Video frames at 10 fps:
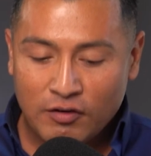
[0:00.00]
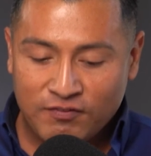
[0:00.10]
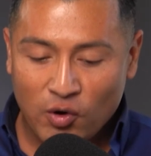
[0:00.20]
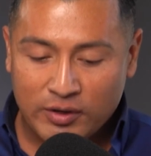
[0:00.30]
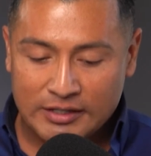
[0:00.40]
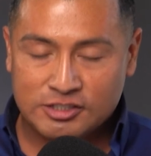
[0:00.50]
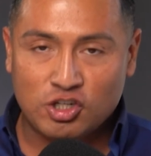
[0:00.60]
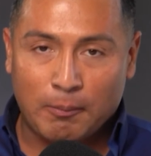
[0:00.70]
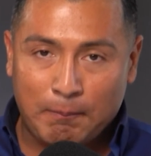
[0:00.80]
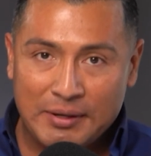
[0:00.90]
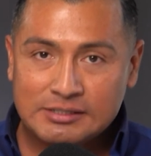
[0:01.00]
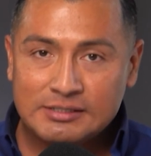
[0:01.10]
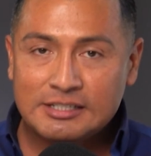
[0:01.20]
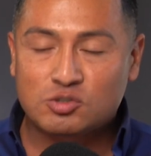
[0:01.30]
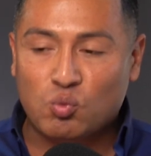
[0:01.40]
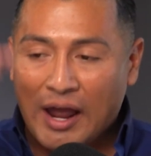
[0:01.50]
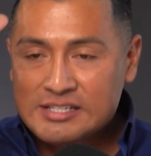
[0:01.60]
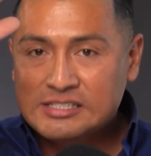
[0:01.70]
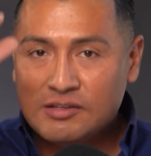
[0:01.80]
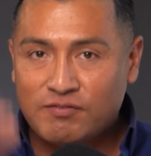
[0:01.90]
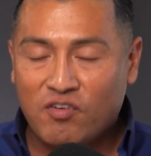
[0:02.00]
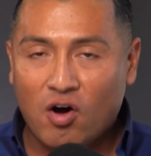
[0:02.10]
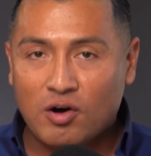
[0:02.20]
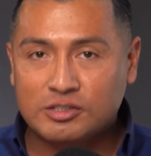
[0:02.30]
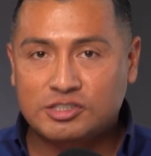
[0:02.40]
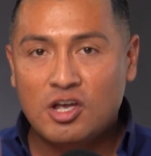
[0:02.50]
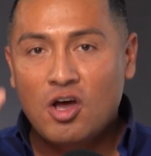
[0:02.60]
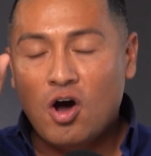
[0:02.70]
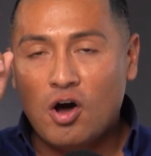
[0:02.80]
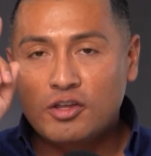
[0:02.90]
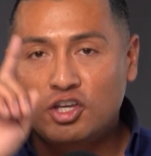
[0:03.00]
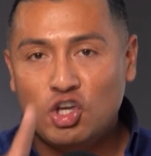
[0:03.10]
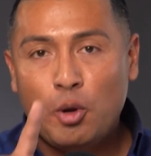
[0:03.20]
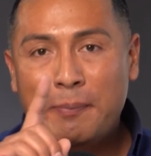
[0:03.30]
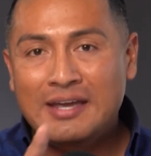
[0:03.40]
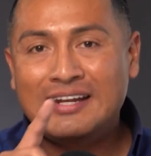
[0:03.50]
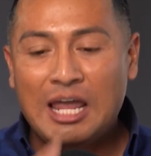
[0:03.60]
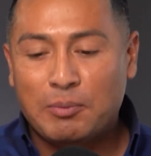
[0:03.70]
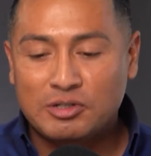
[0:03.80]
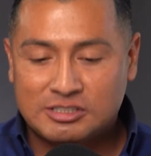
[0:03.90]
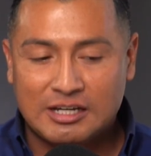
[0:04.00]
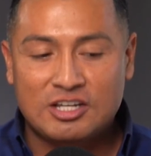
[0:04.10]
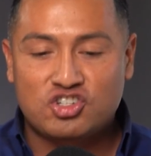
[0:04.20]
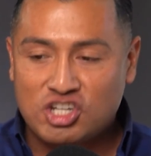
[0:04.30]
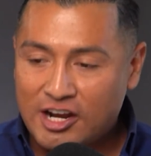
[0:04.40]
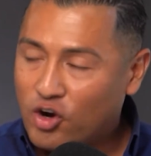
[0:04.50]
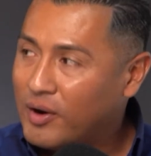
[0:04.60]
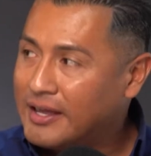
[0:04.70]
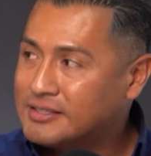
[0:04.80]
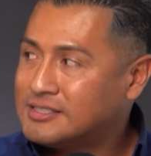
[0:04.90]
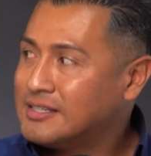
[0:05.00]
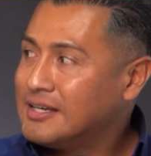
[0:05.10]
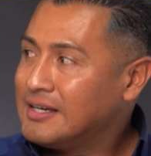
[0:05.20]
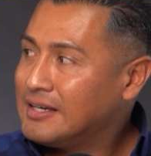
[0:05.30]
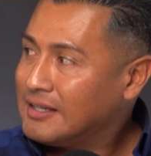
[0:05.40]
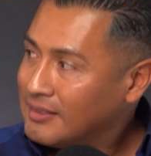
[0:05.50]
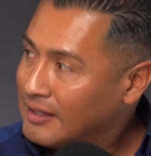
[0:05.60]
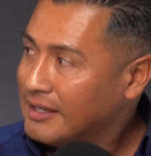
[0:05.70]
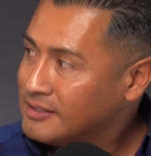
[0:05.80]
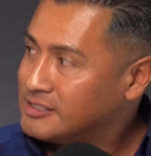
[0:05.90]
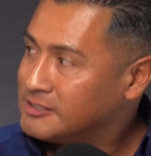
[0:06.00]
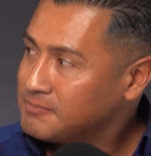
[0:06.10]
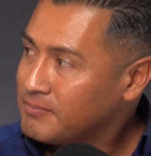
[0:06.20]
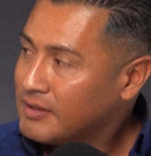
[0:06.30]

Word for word: your focus. Your business rises and falls on you being able to generate leads.